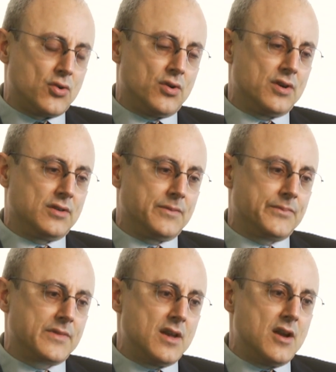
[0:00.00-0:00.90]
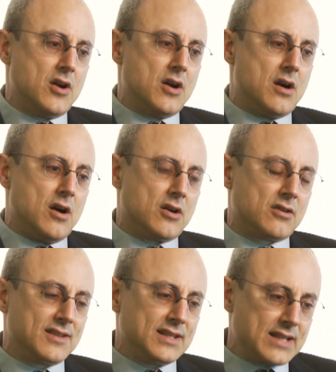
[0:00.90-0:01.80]
oil
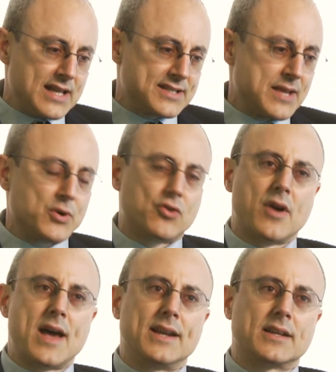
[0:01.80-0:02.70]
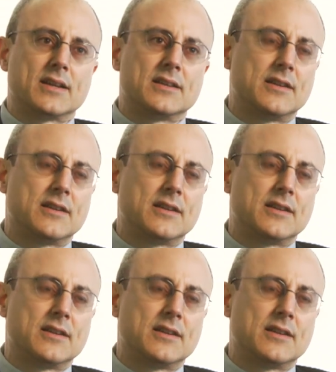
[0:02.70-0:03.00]
are less democratic.